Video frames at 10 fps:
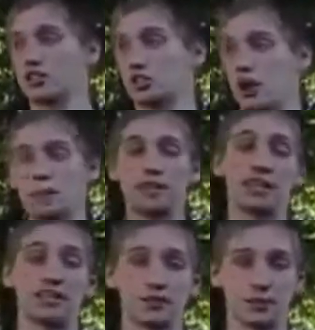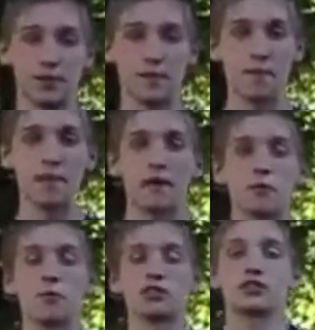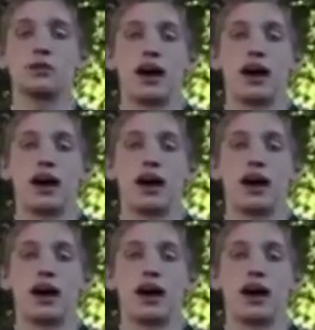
jumping into it. Once you